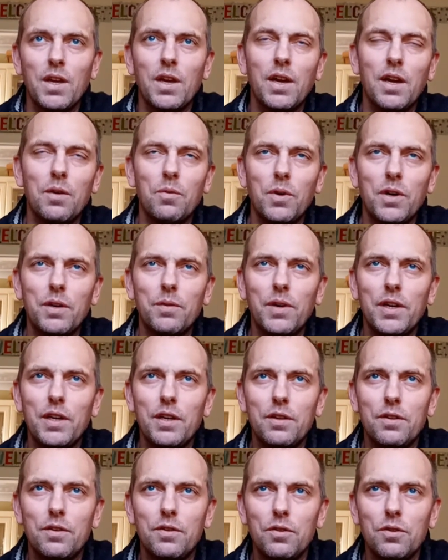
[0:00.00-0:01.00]
And when
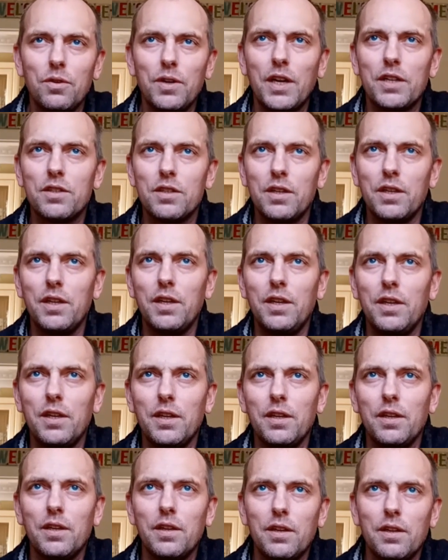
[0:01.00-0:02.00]
you do actually
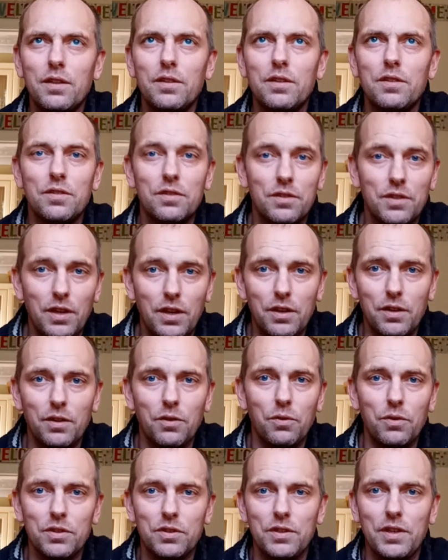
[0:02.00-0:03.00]
scan
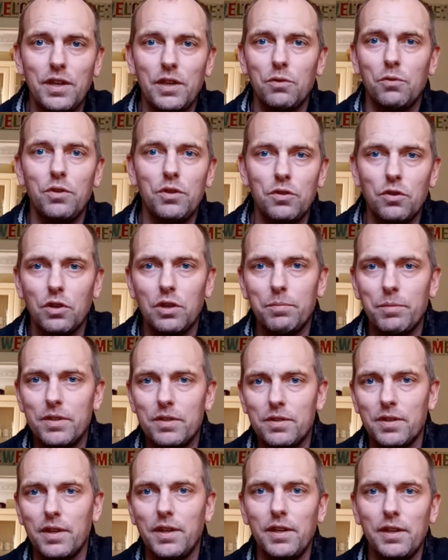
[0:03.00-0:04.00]
all your
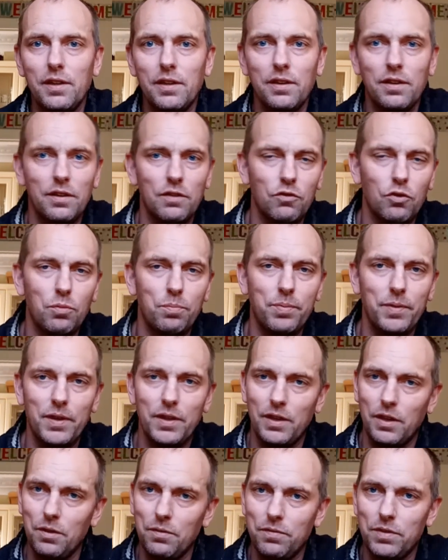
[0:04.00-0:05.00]
documents in, they've all
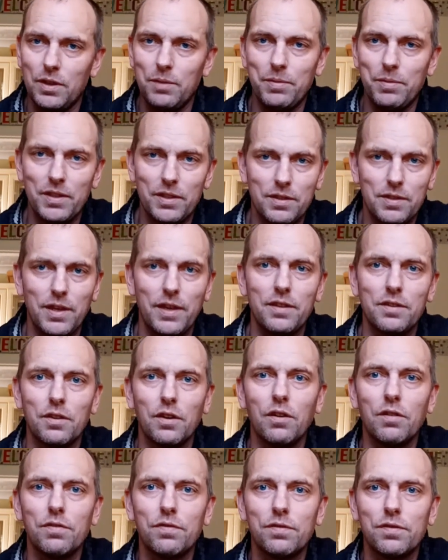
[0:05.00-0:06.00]
hopefully been sent
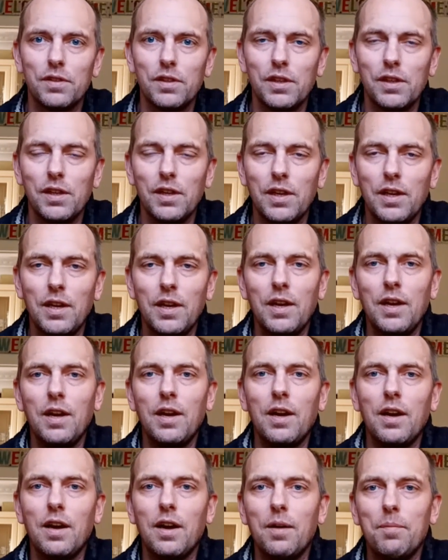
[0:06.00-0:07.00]
off,
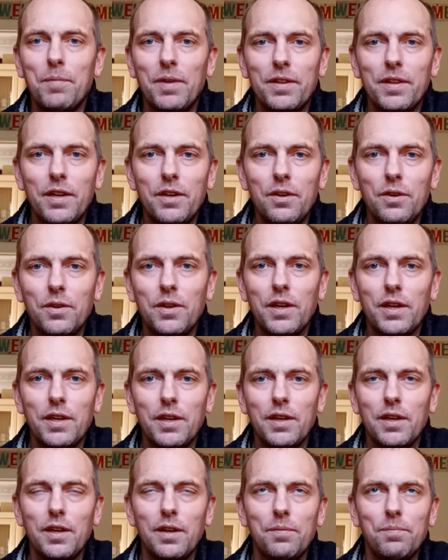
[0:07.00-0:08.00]
and then you get
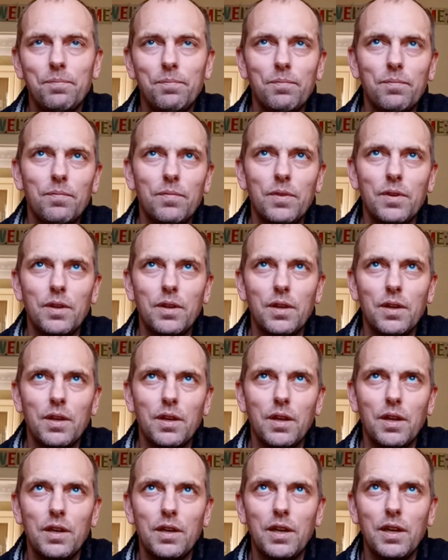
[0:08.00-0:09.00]
a
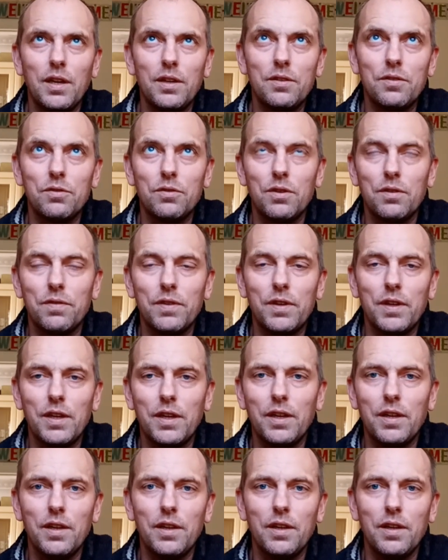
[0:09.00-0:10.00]
sort of a